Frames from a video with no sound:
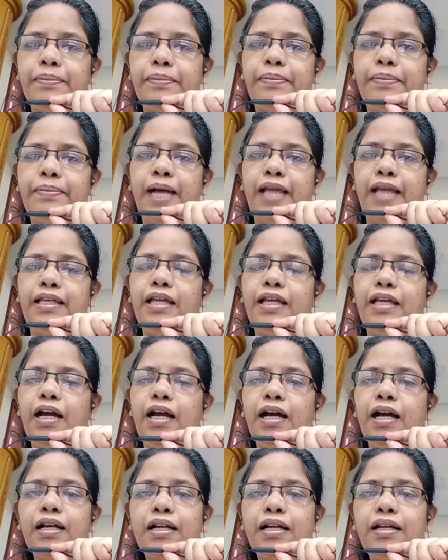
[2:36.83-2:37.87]
by
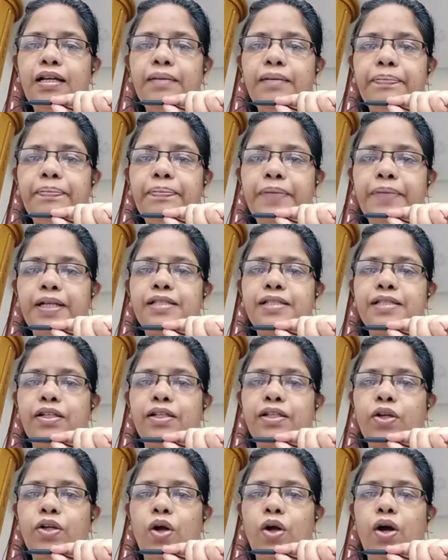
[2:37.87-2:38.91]
a
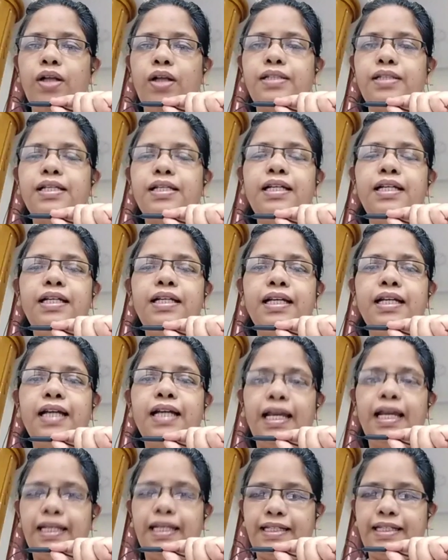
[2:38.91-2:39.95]
person called
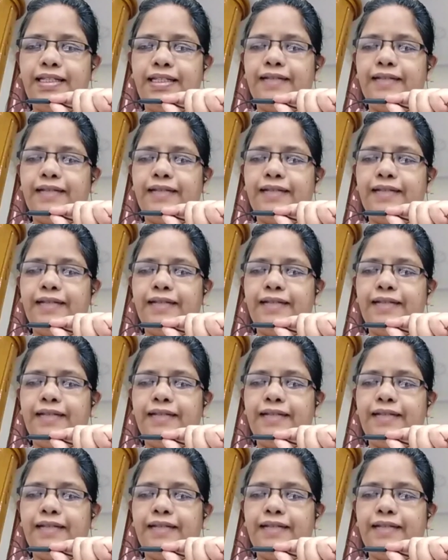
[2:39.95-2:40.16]
collector.